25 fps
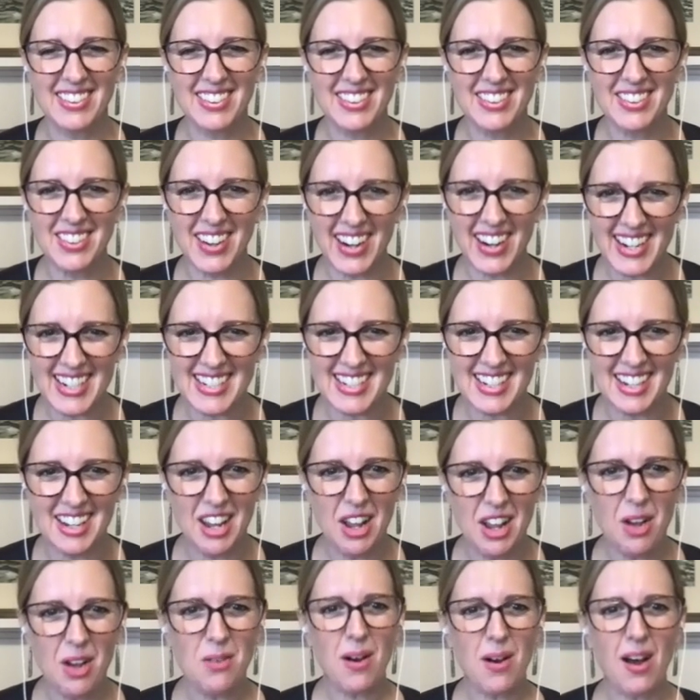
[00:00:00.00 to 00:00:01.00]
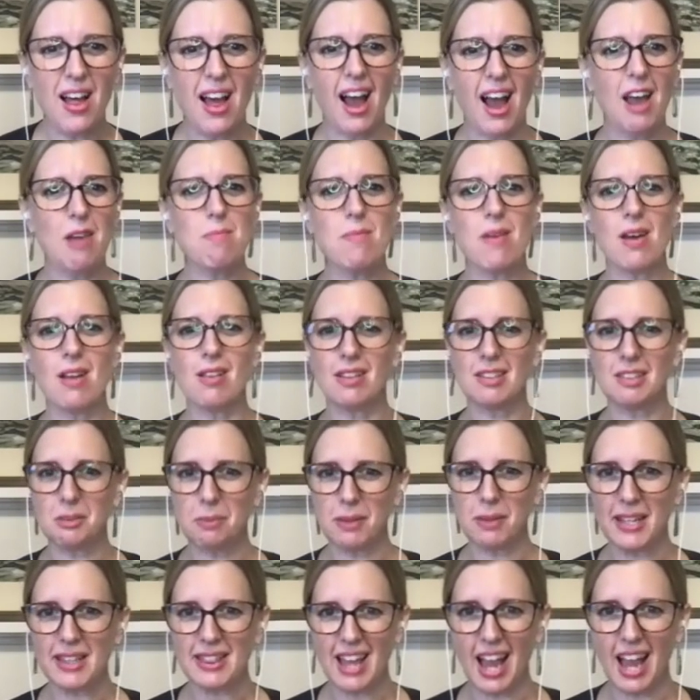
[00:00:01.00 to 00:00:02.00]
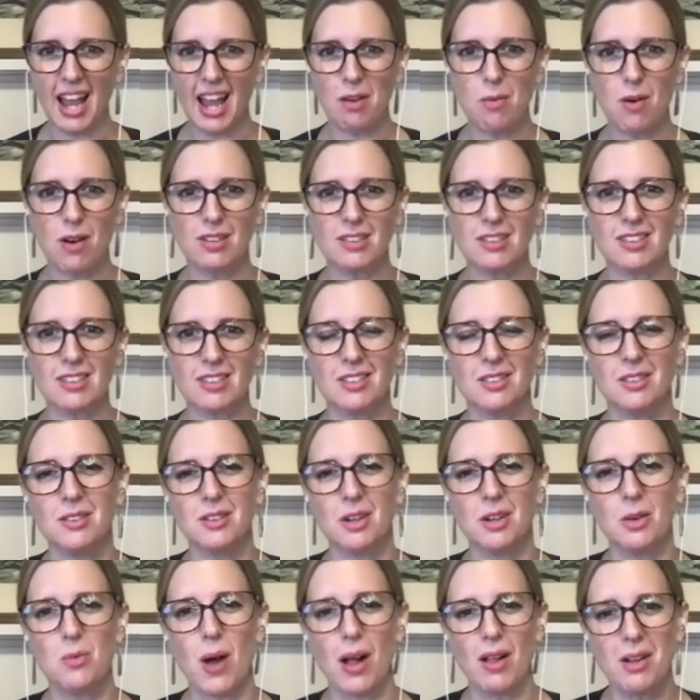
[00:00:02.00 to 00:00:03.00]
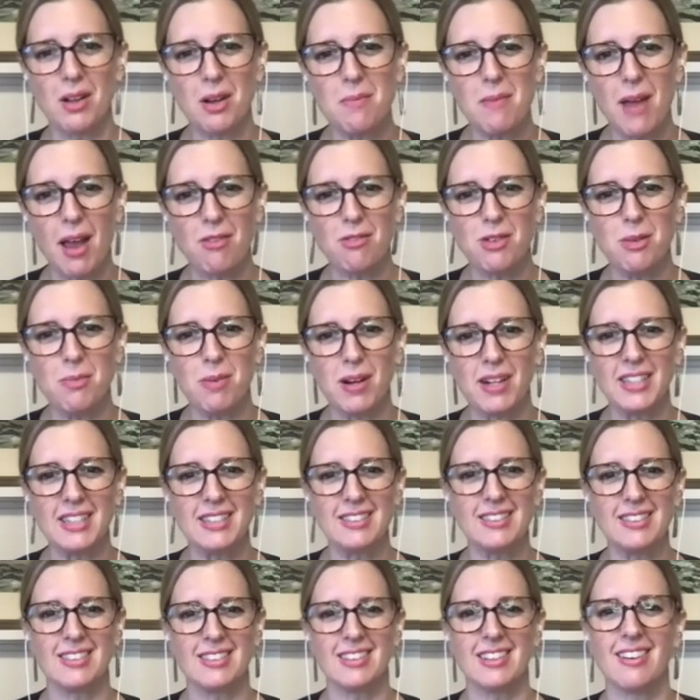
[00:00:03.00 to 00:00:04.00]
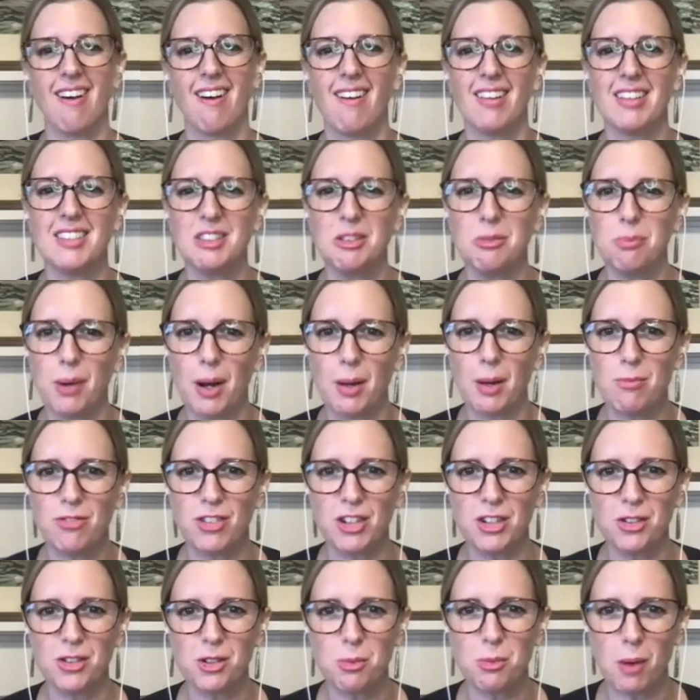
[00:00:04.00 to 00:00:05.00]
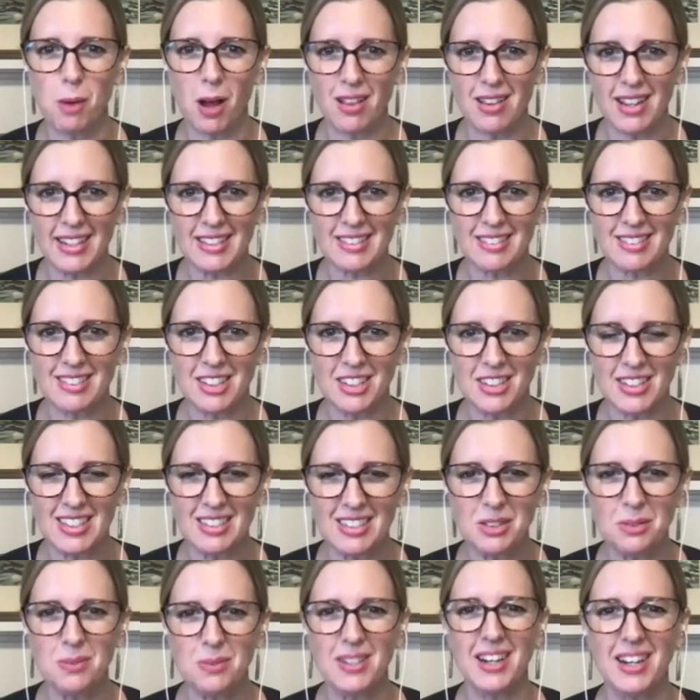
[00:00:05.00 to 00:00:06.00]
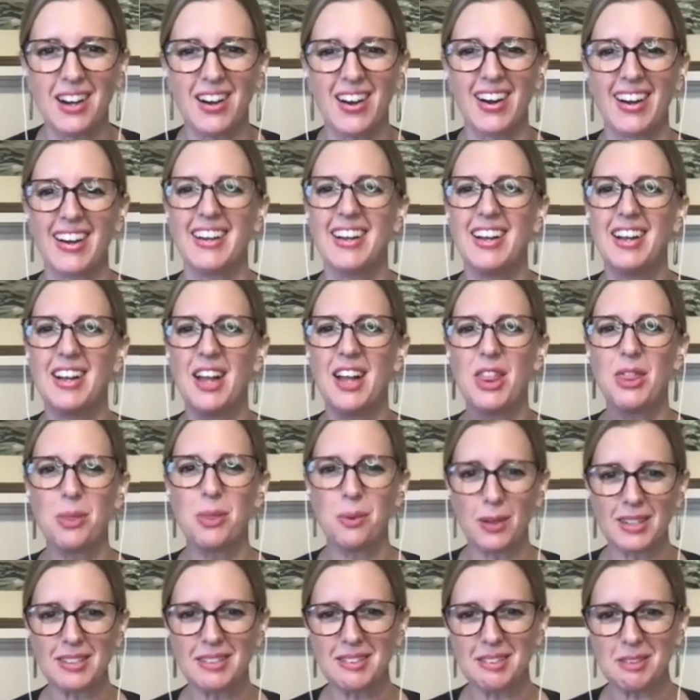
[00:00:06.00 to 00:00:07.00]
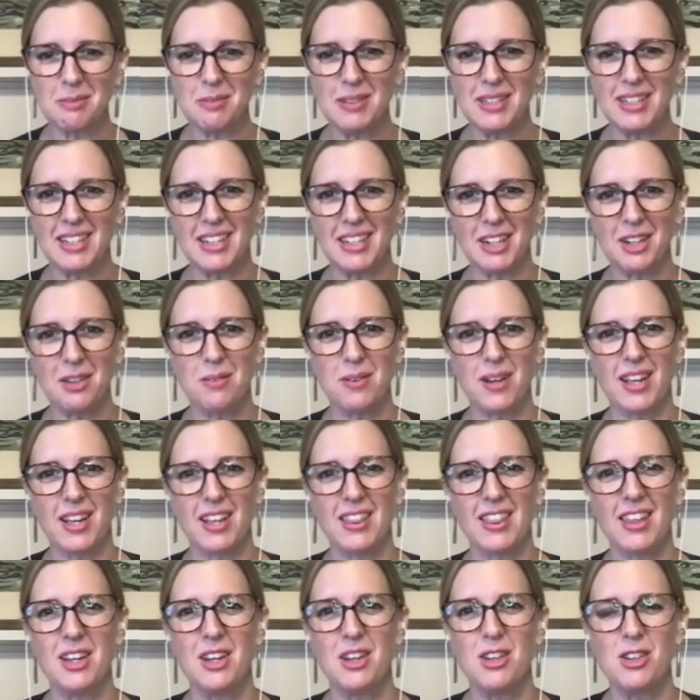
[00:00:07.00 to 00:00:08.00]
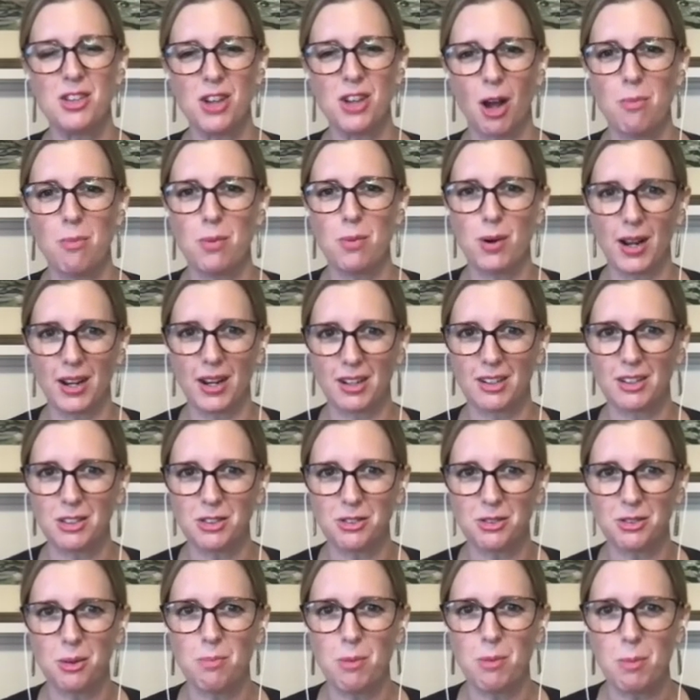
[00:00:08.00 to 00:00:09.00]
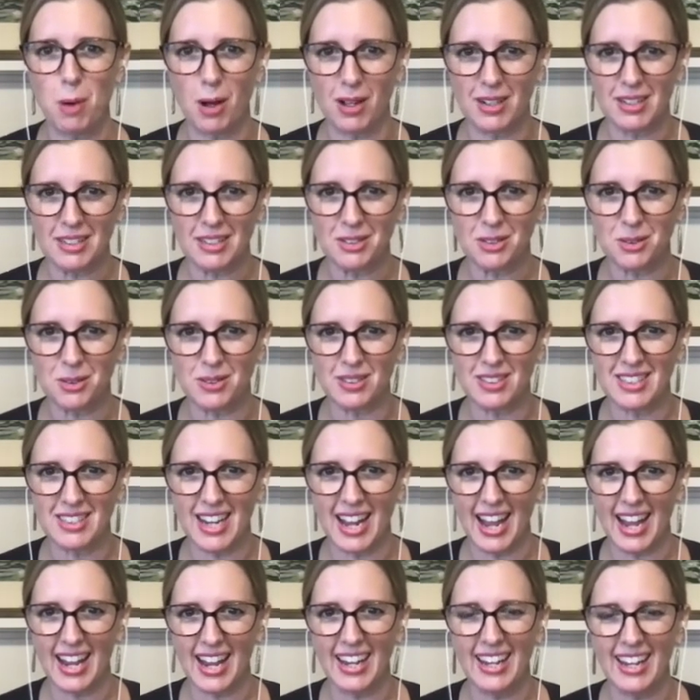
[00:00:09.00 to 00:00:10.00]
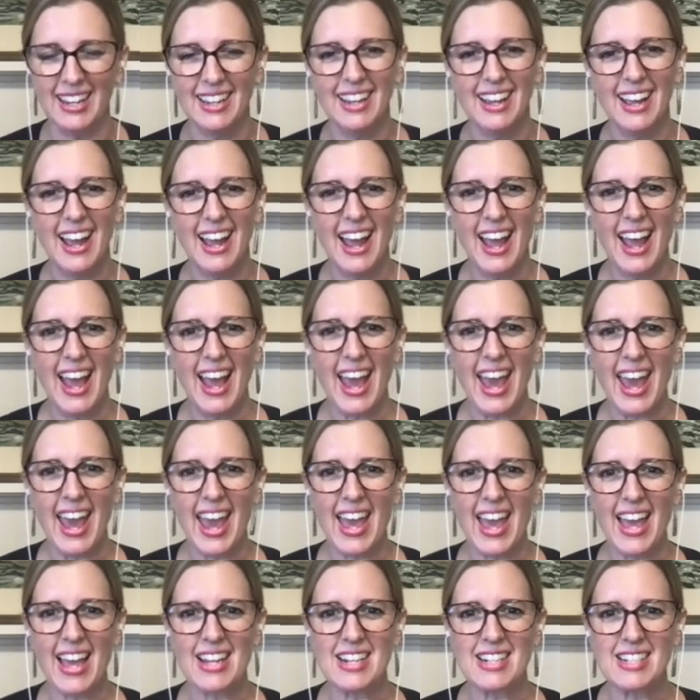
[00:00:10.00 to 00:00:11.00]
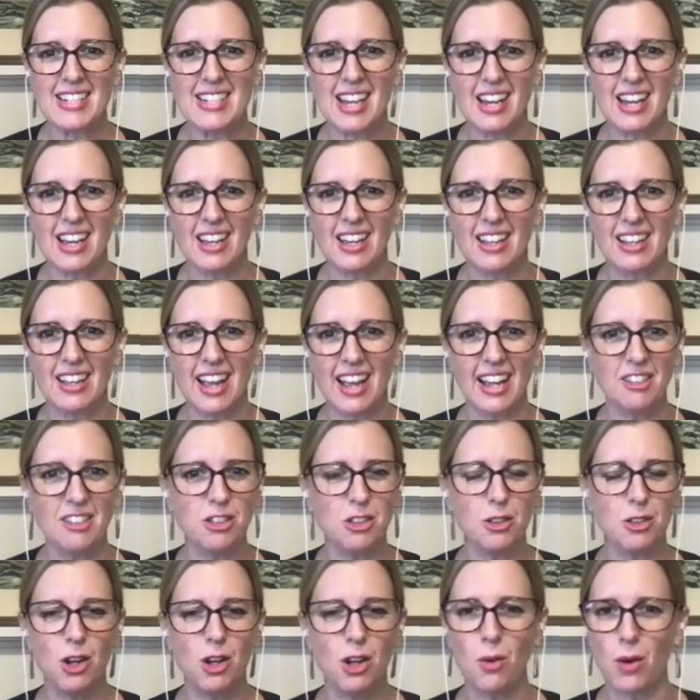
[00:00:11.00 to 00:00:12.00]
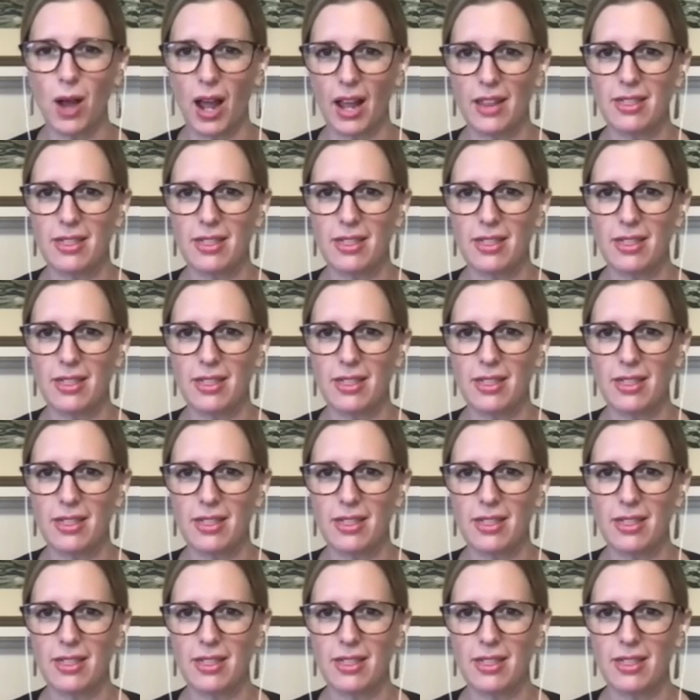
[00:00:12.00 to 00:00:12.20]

Great. Well, I'm Elizabeth. I want to welcome everybody to the College and Prep Future Spotlight series. We are thrilled to be here with John Barrengos from the Putney School today. And as you know,